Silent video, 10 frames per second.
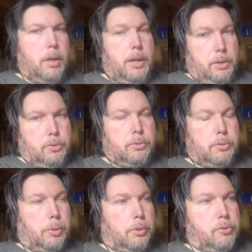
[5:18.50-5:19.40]
That took
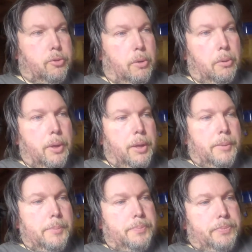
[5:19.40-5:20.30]
some control.
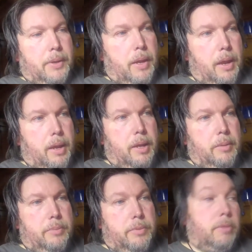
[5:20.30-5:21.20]

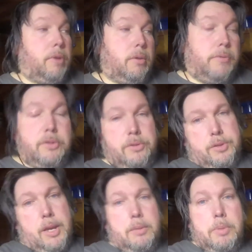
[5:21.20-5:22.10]
The Rover's the
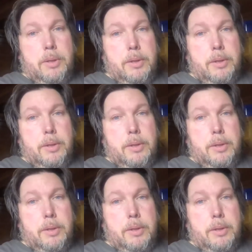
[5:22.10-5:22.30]
same.